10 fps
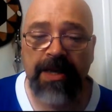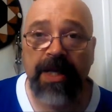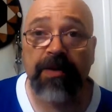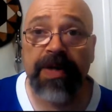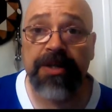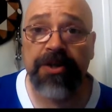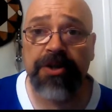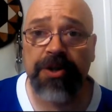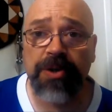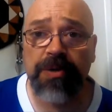Now these
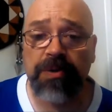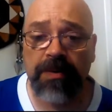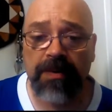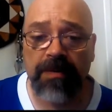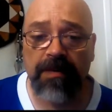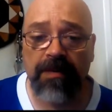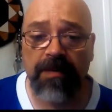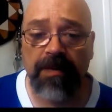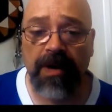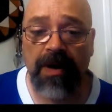two,
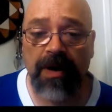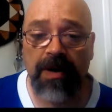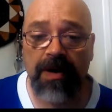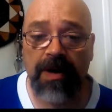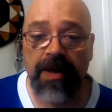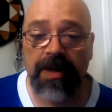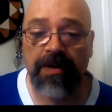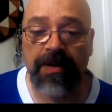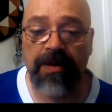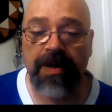
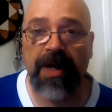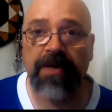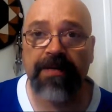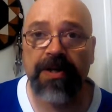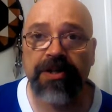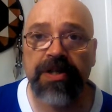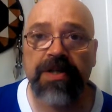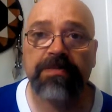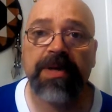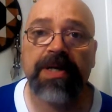they're not conventions,
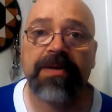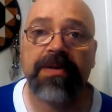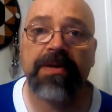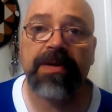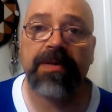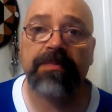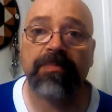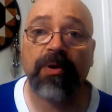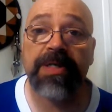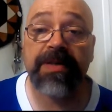but they're
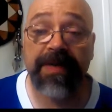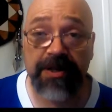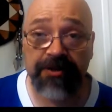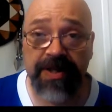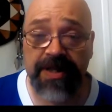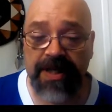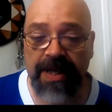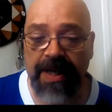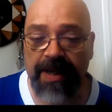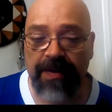points of interest.
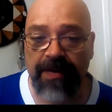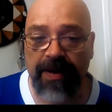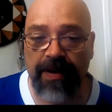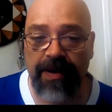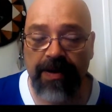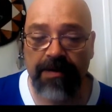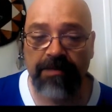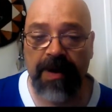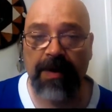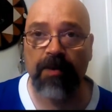
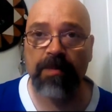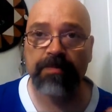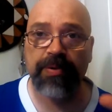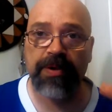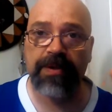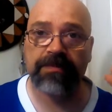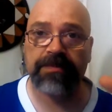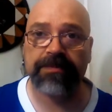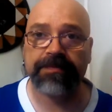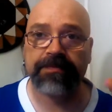I'm going to put them
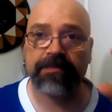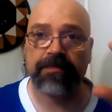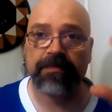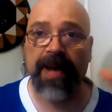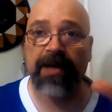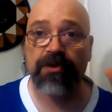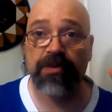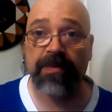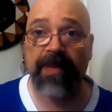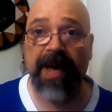back to
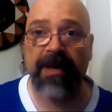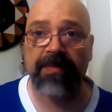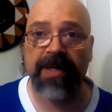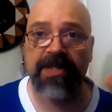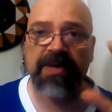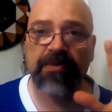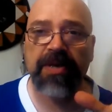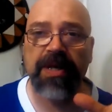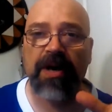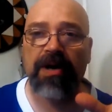back because they
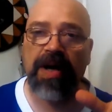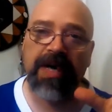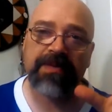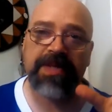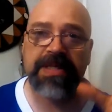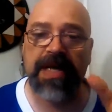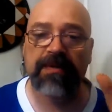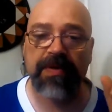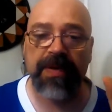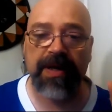really are kind of the
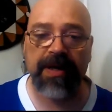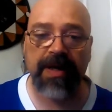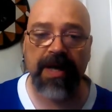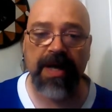same thing.